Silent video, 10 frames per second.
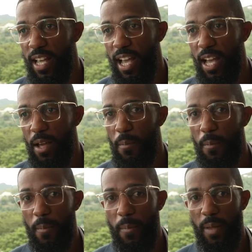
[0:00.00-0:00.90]

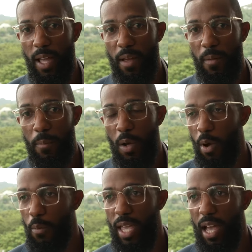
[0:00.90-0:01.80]
but
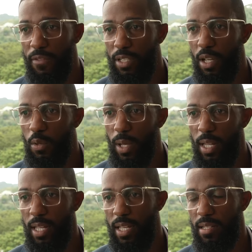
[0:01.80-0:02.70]
what we haven't done
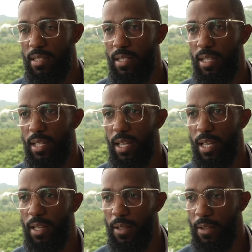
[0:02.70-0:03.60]
well is
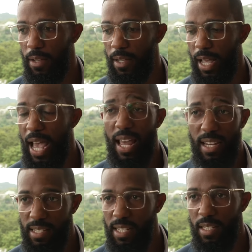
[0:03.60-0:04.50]

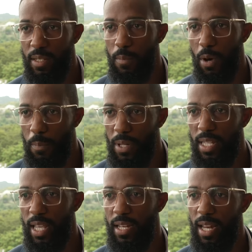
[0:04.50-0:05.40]
harness it
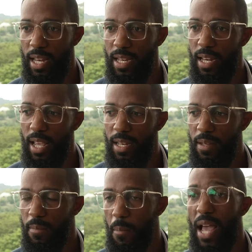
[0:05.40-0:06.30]
properly
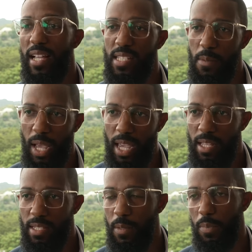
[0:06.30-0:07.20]
and
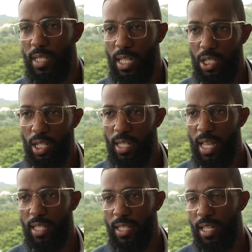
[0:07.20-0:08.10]
maximize the potential
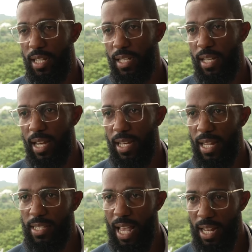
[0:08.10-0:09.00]

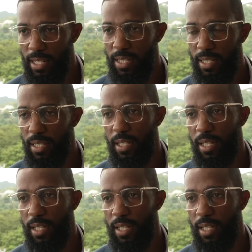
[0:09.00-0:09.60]
that talent.